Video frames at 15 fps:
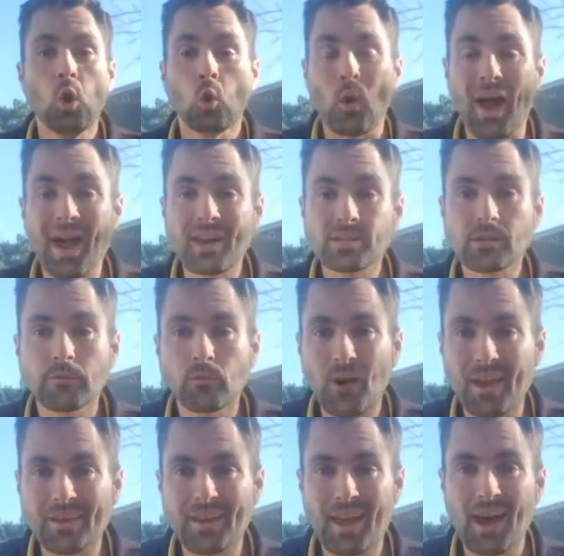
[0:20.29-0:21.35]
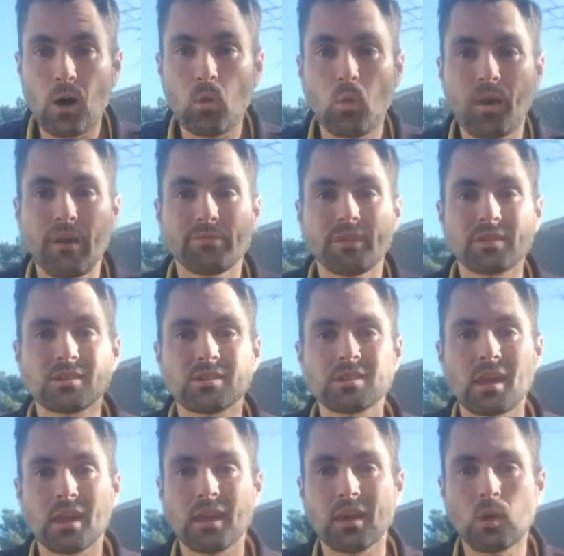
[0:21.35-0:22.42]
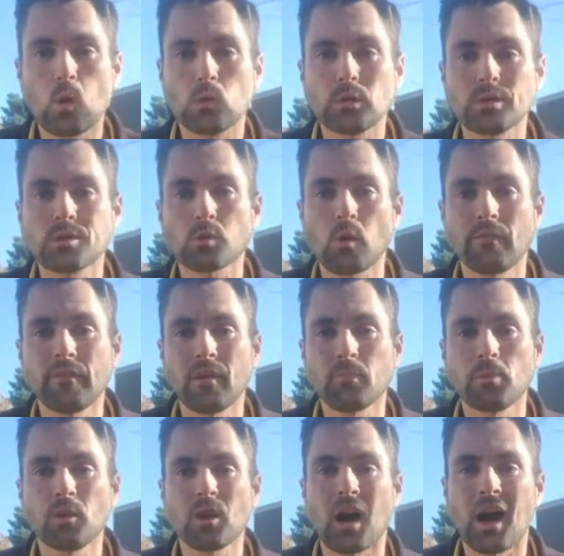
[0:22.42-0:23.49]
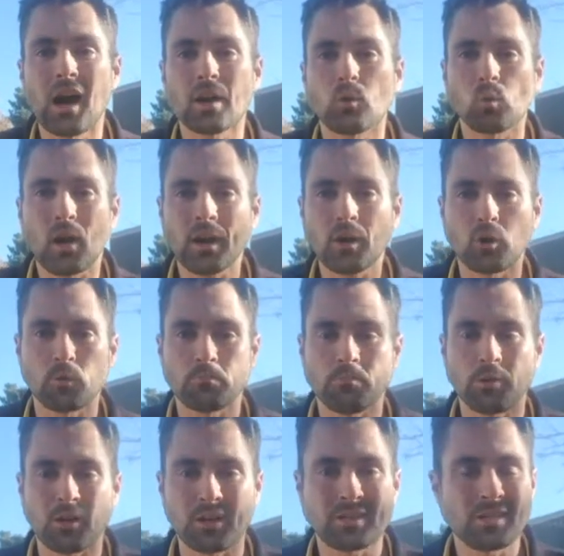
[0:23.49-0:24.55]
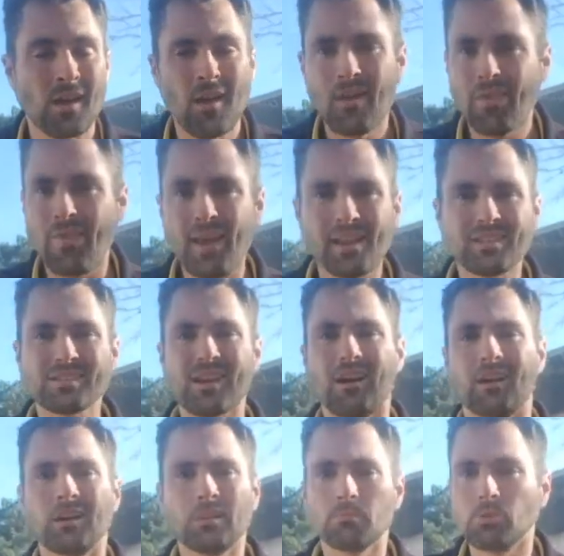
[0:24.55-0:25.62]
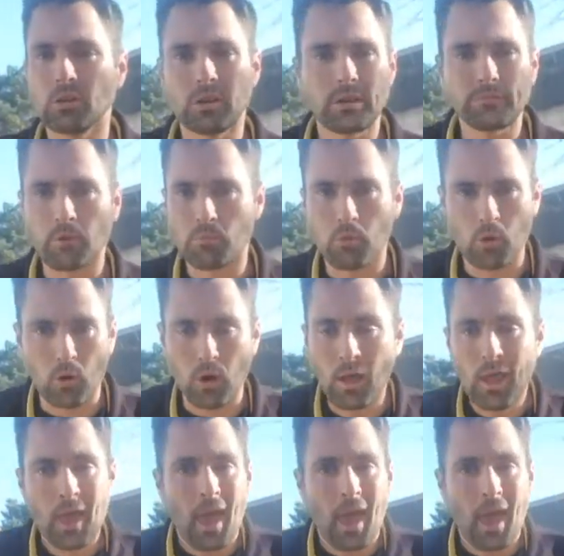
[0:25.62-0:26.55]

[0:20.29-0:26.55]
As of right now, we have the second coldest November on record books. That is unbelievable.